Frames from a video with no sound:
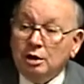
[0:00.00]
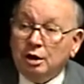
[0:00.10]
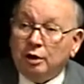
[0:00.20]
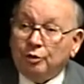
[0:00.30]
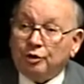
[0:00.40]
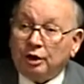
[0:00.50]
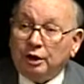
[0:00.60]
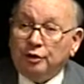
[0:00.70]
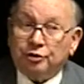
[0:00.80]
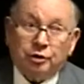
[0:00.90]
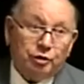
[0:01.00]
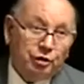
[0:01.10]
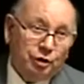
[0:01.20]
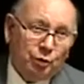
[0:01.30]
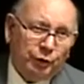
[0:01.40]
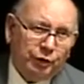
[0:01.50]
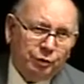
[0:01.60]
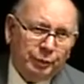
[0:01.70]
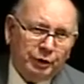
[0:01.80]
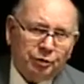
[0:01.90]
It was at least
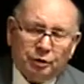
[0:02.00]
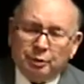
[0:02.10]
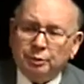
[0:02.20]
13-week basic.